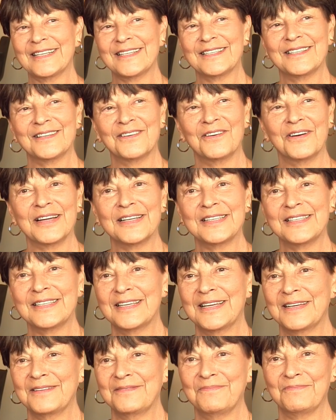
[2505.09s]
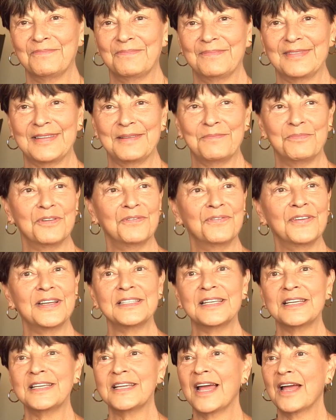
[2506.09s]
So I said,
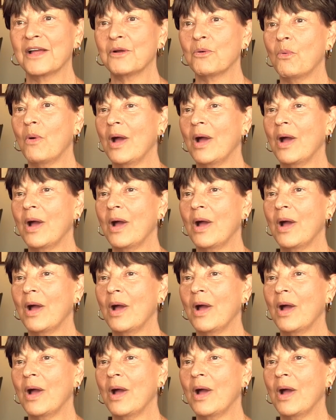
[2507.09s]
Professor Yang,